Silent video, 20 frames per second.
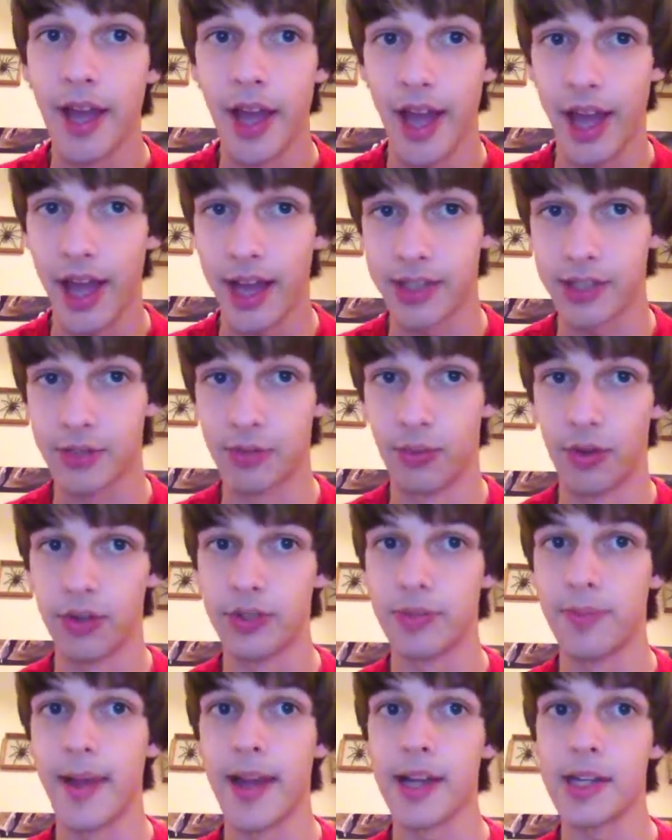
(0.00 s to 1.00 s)
H.A.T's
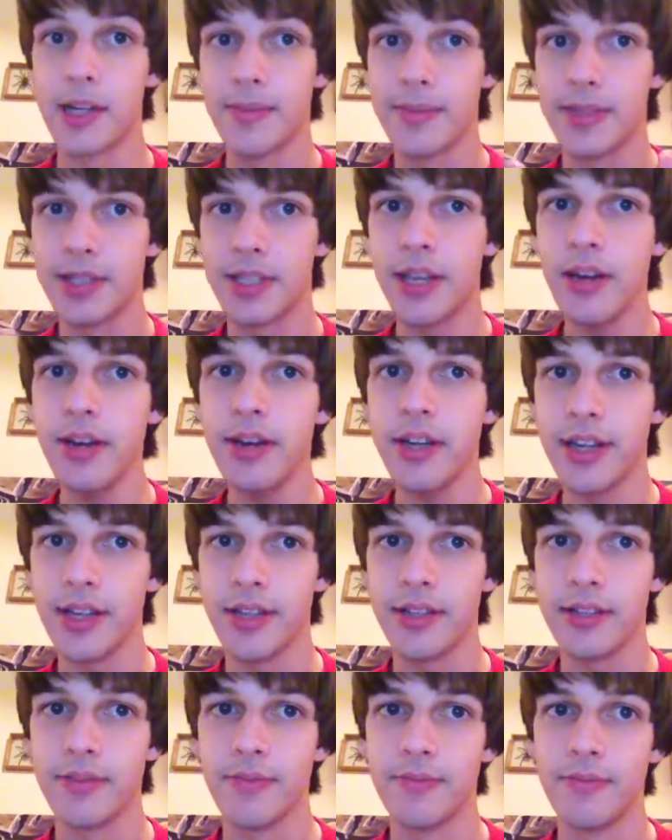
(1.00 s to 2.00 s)
worst matchup is
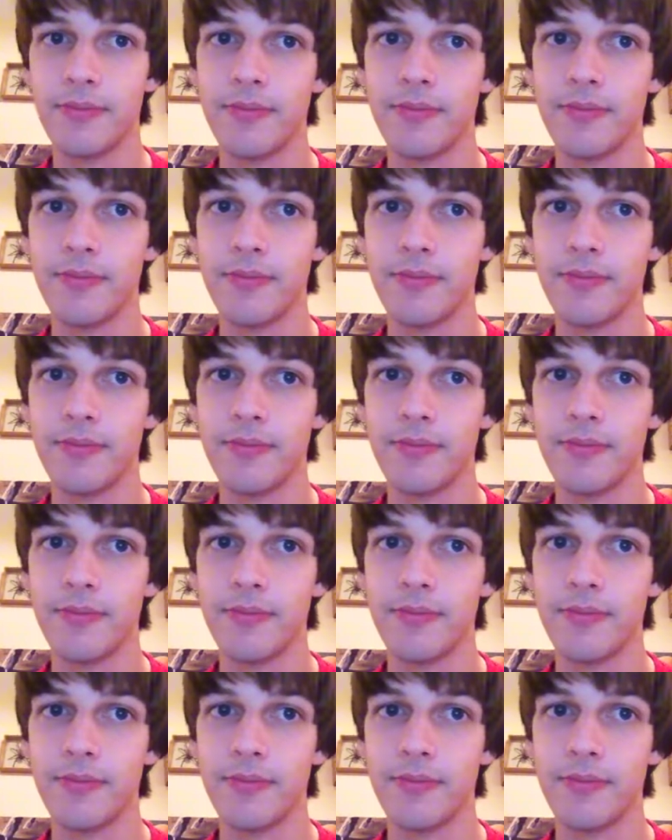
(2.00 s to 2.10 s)
Geargias,